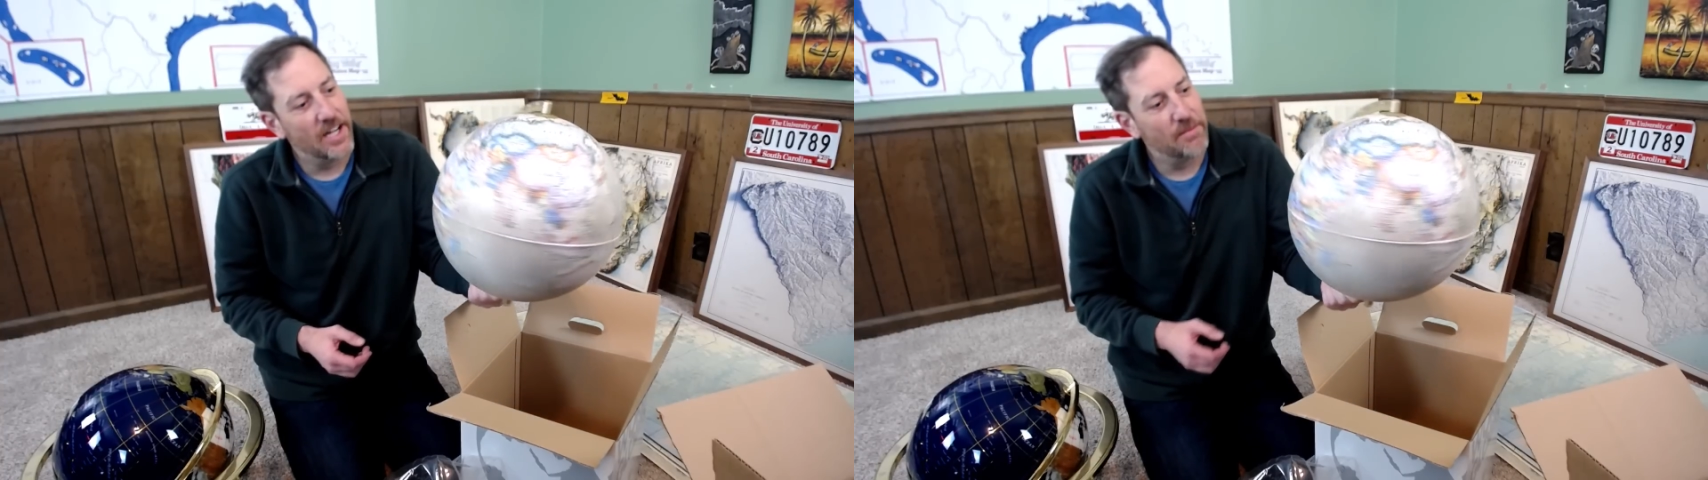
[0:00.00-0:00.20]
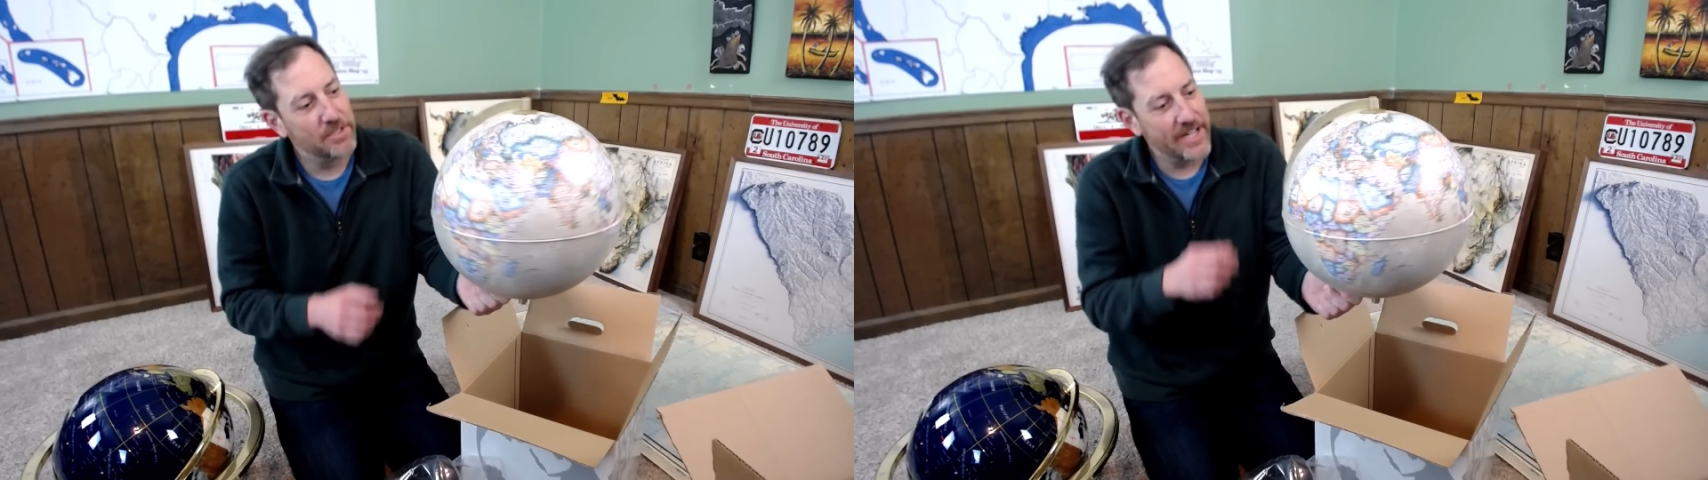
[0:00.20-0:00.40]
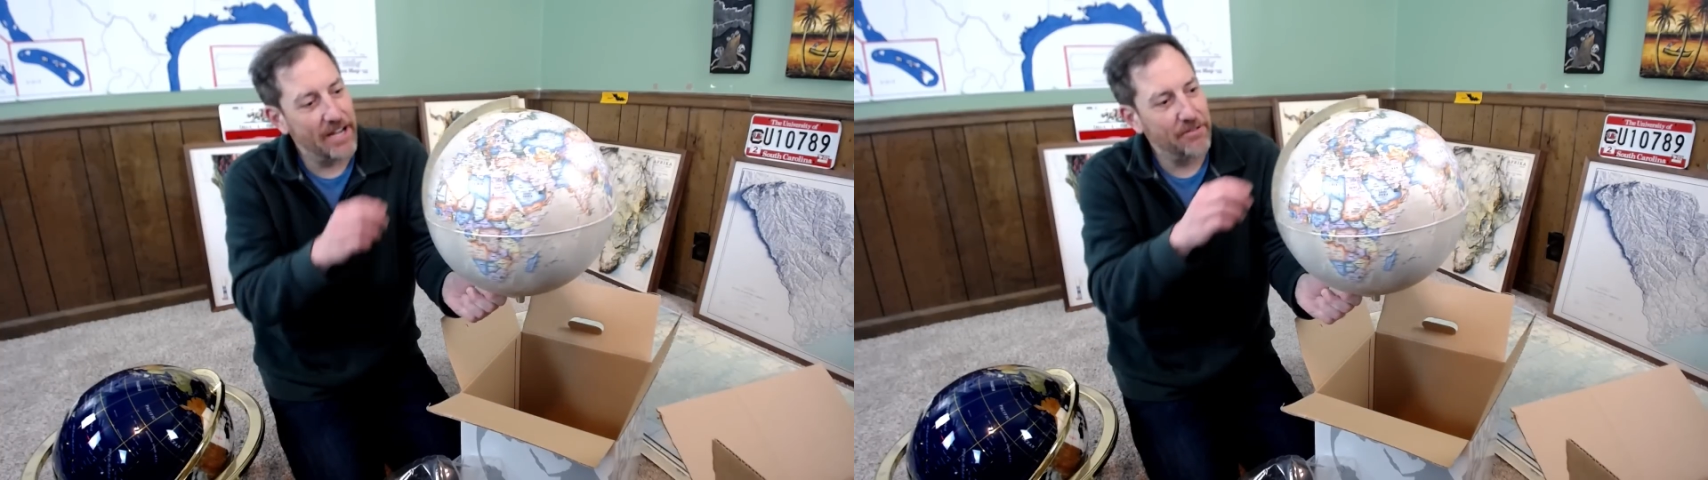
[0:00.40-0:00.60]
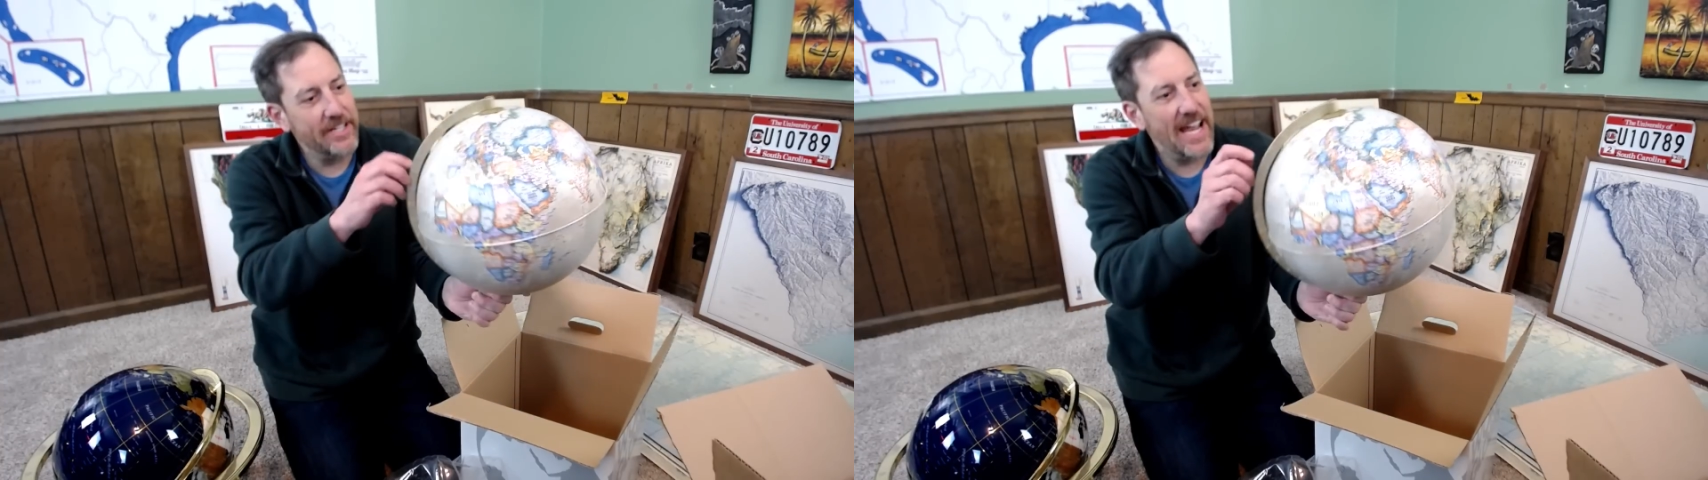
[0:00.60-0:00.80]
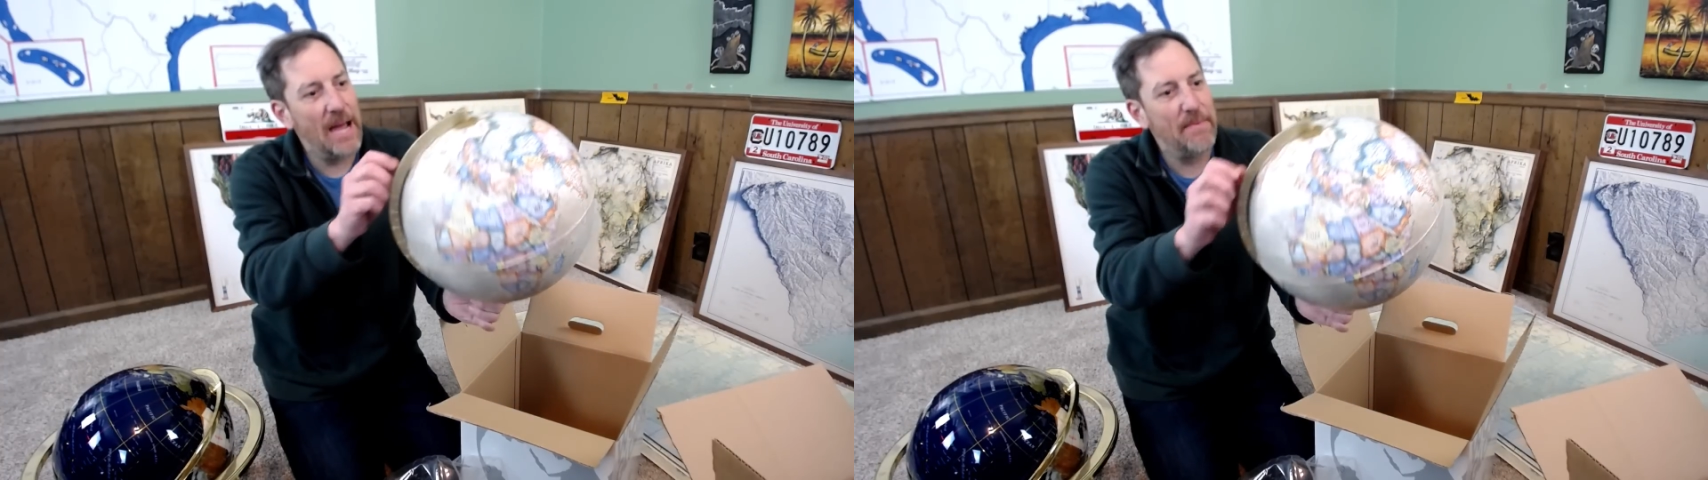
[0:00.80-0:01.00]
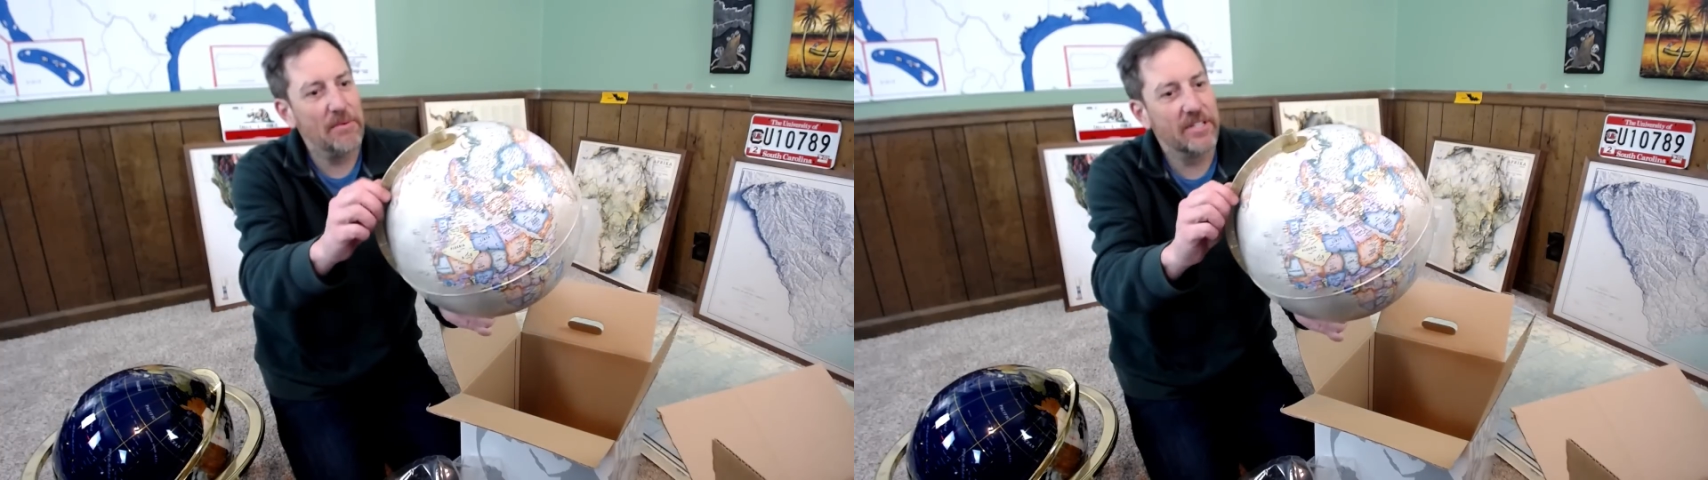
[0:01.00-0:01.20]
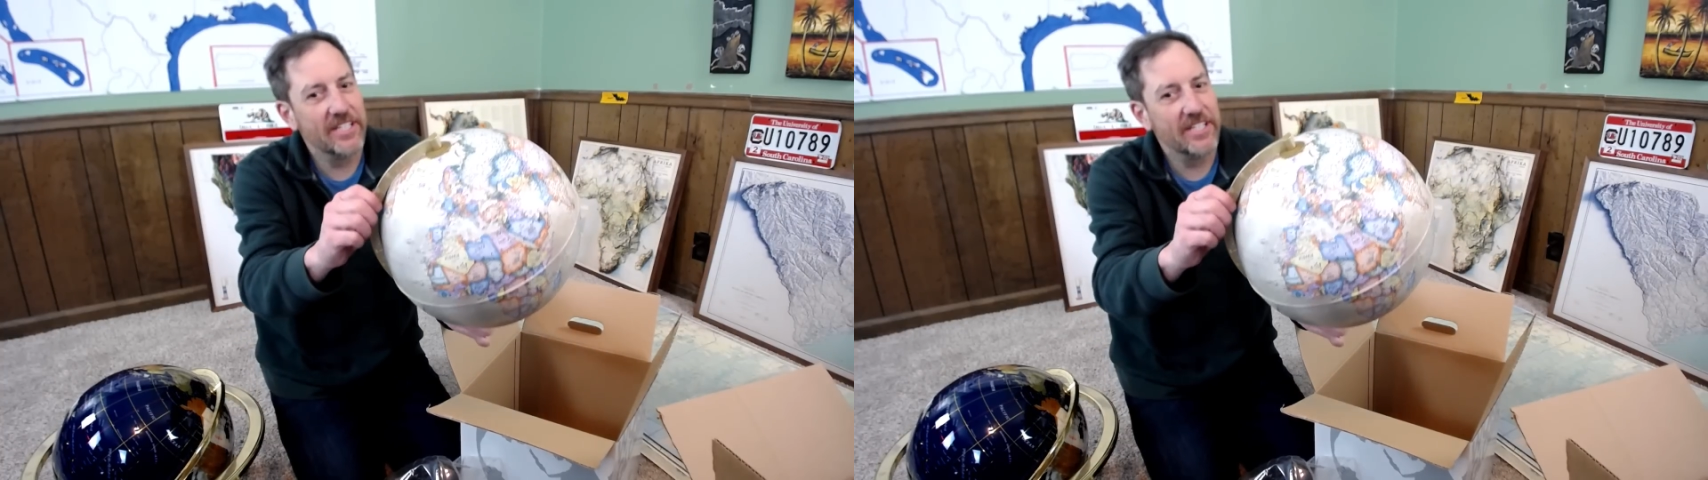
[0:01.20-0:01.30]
So yeah, really happy with